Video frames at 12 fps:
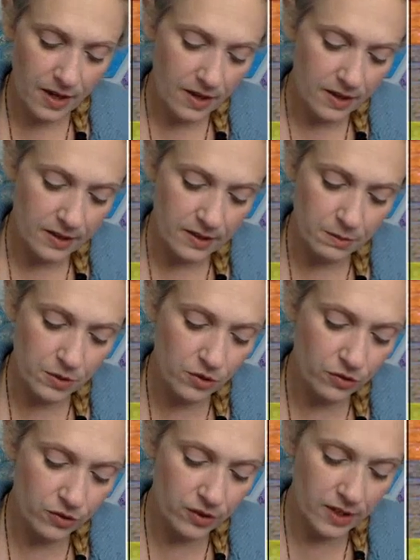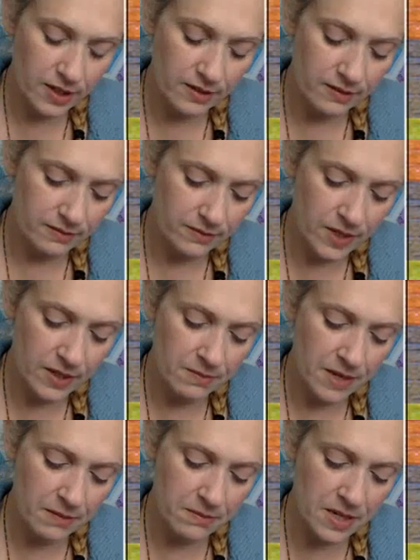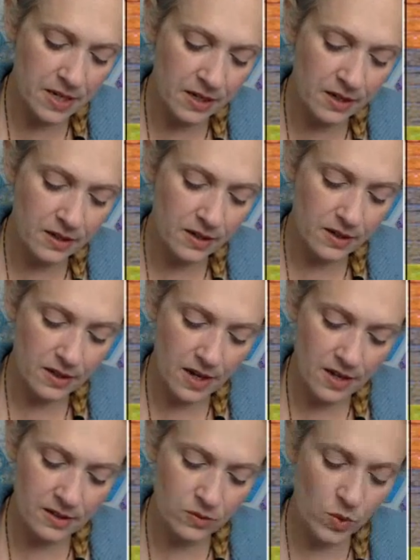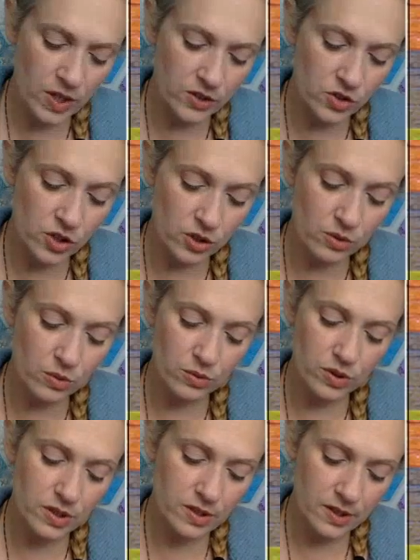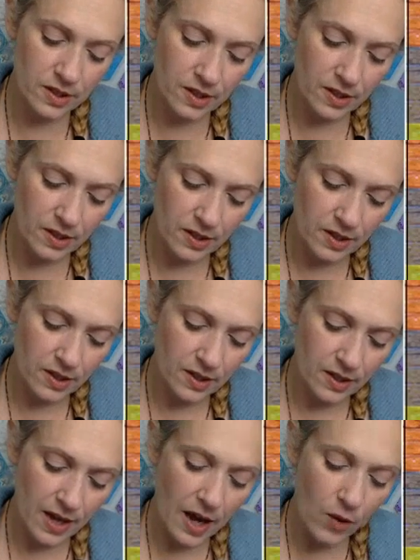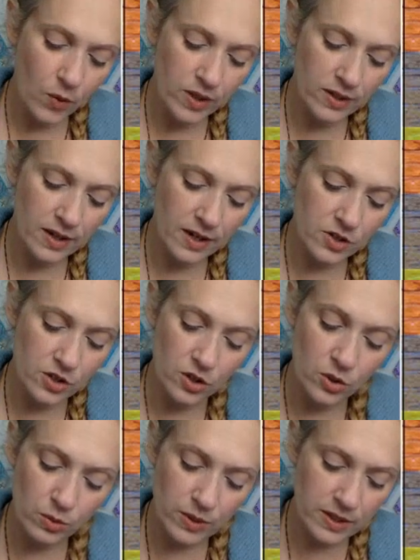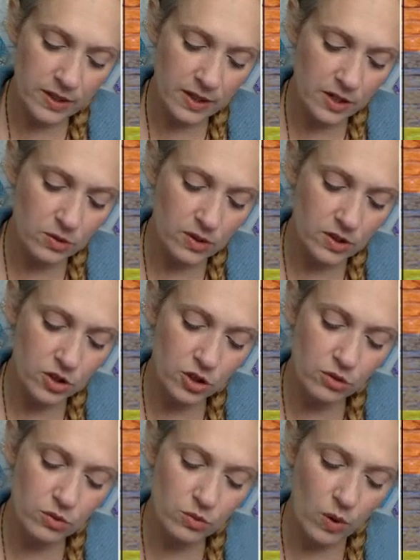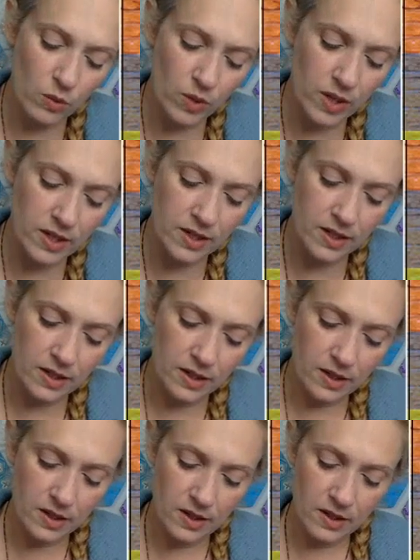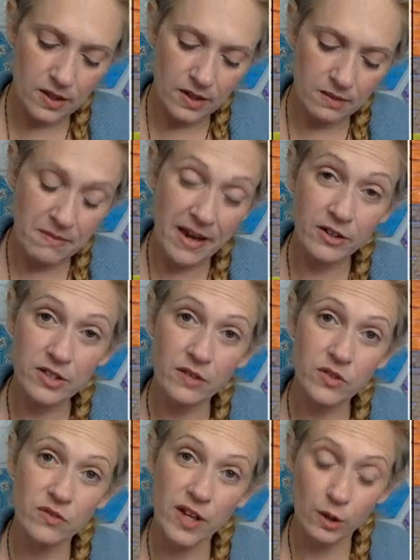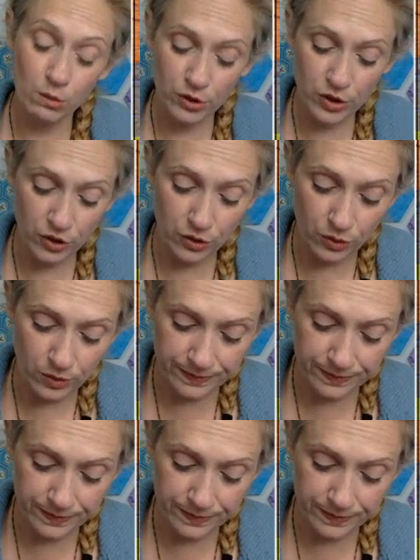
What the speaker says: That's a beautiful thing. We can make meaning, and we can choose how we engage and who we engage with, choose what we make ourselves available to.